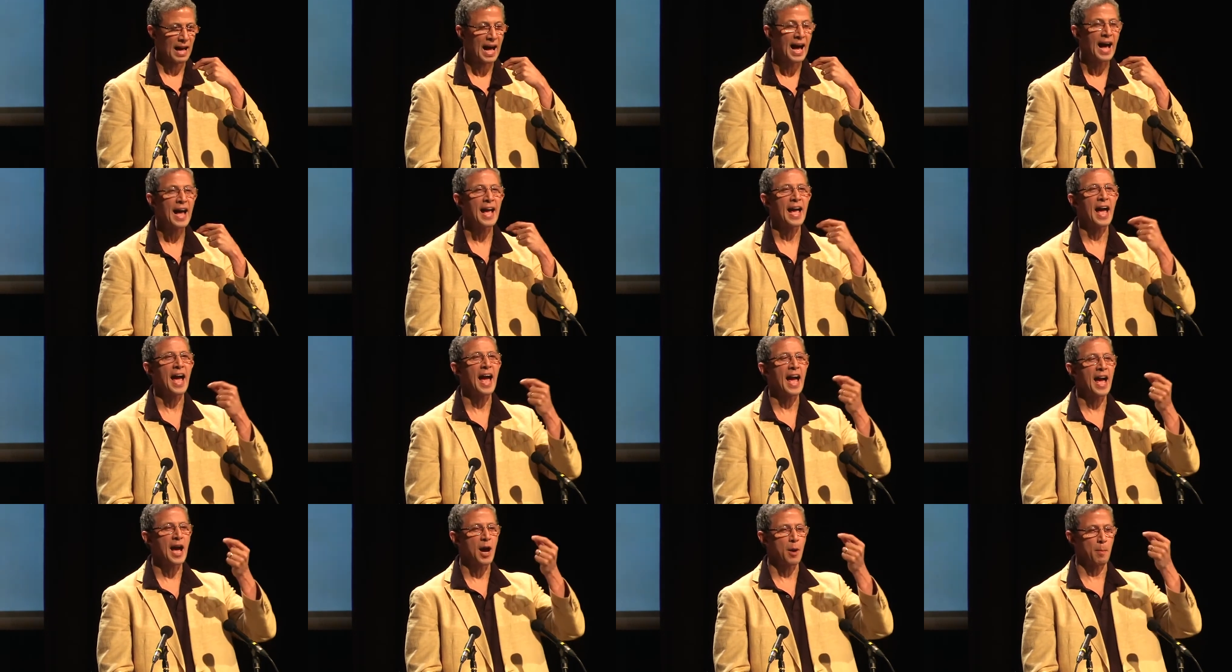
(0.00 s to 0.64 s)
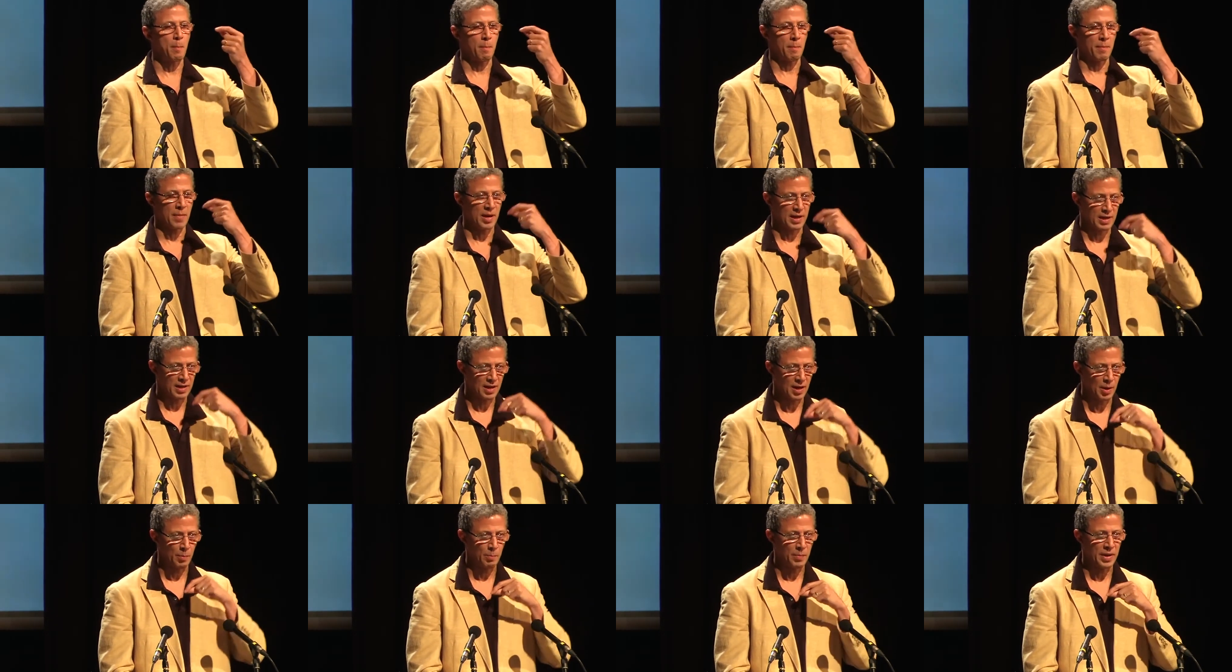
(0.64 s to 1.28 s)
I am
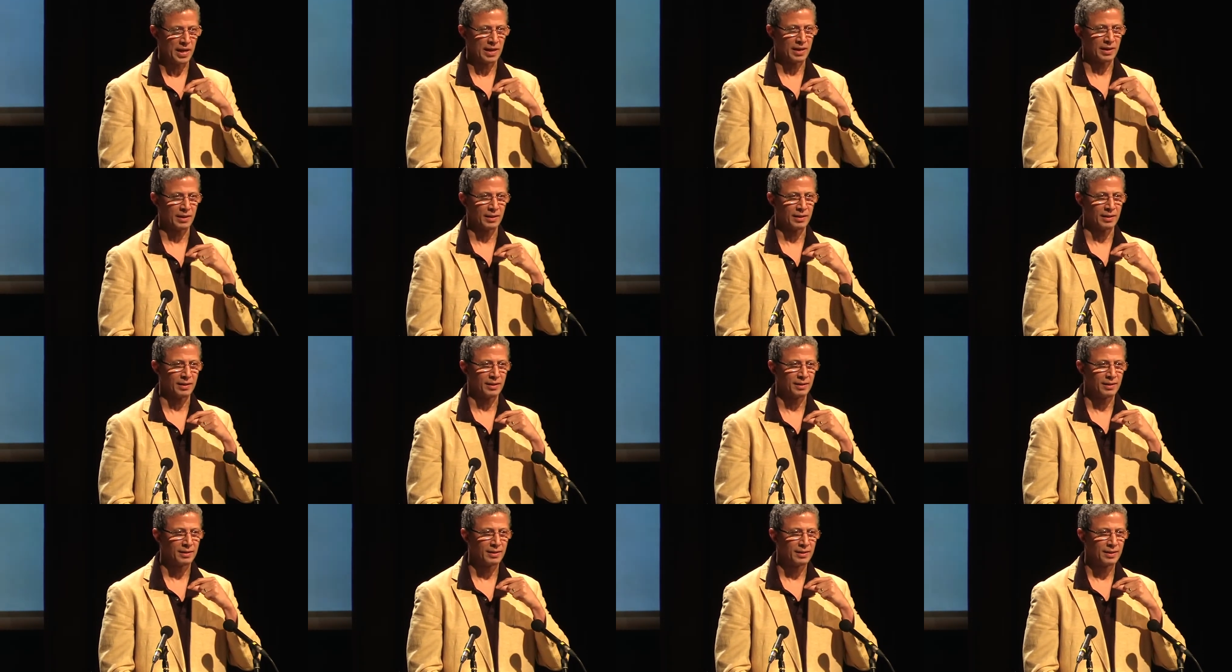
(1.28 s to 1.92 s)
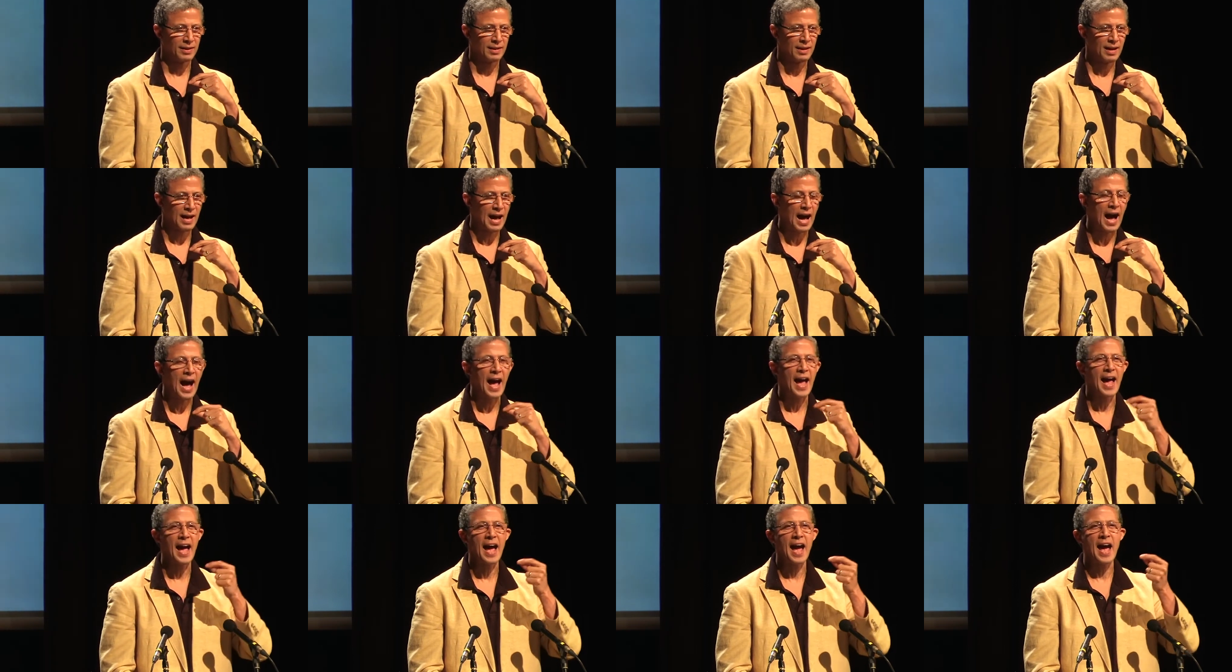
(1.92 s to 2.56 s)
a male.
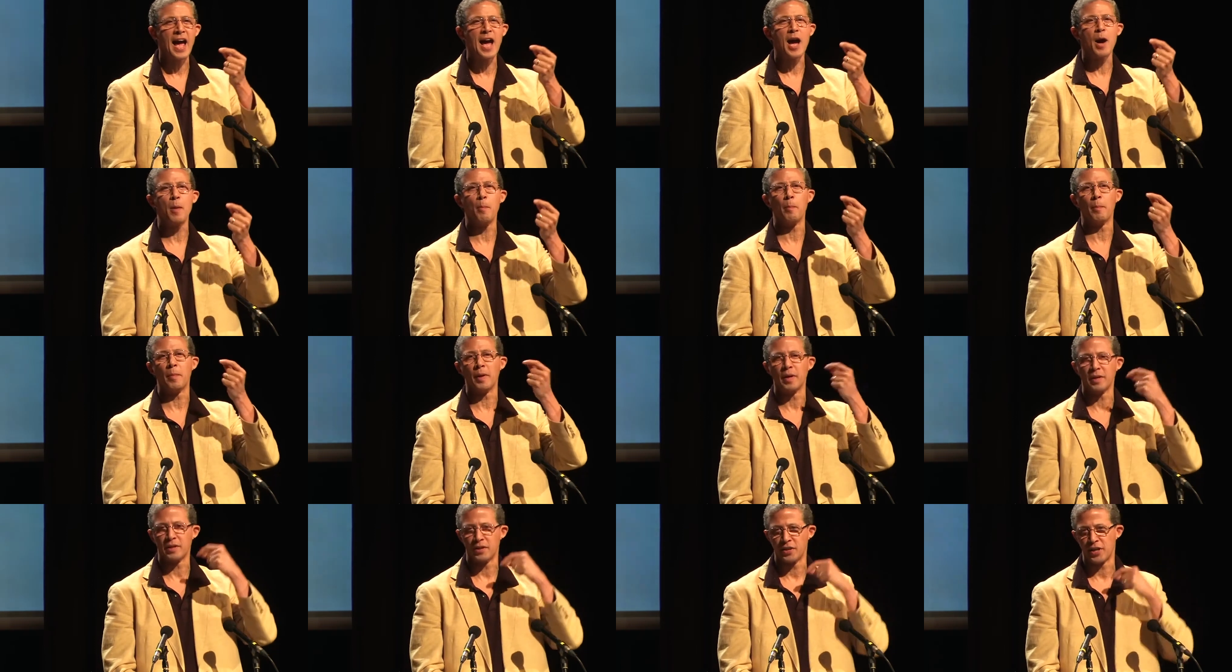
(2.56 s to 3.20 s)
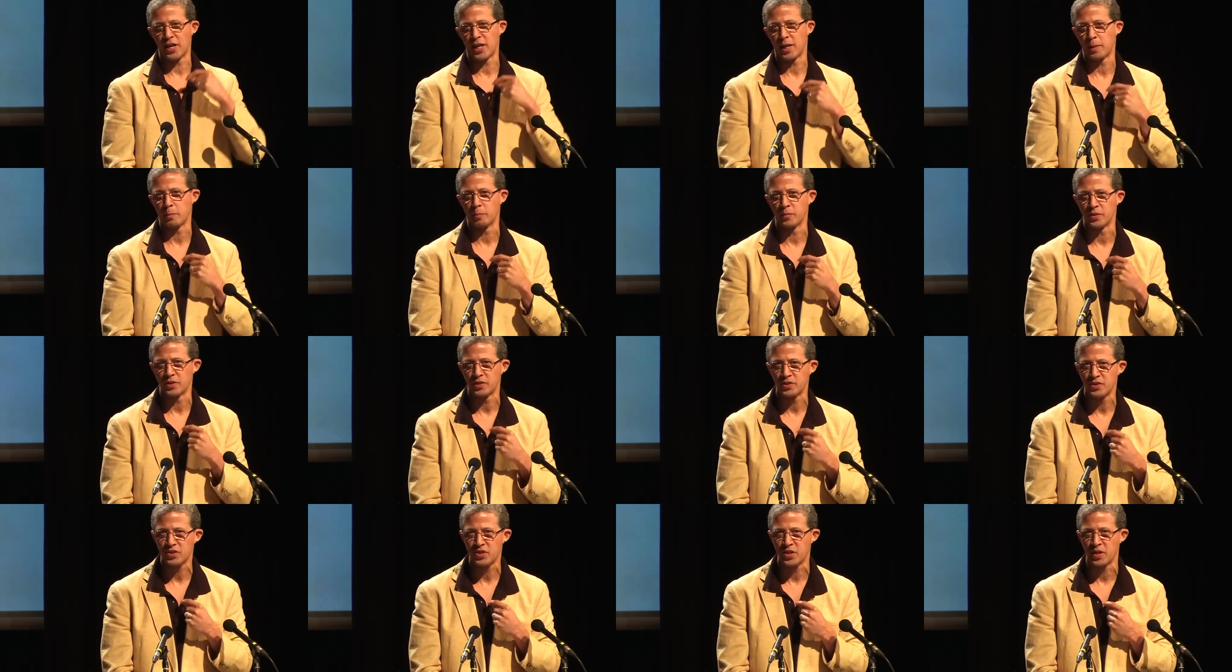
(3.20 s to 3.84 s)
I am
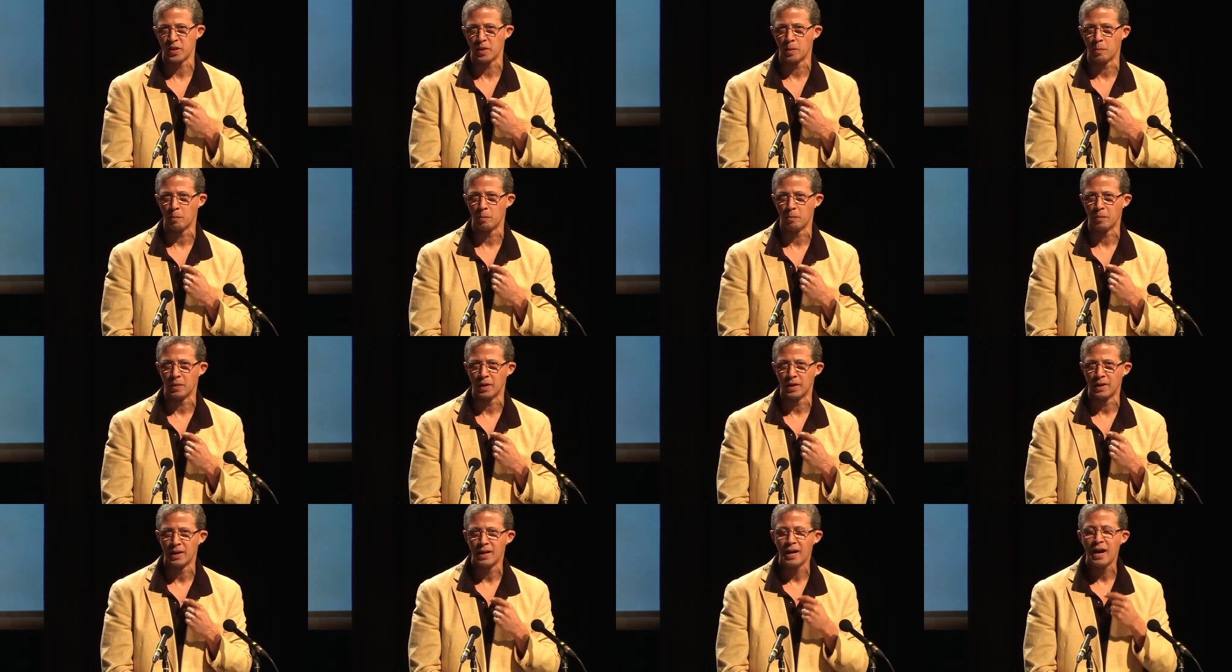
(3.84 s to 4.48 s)
named Tim.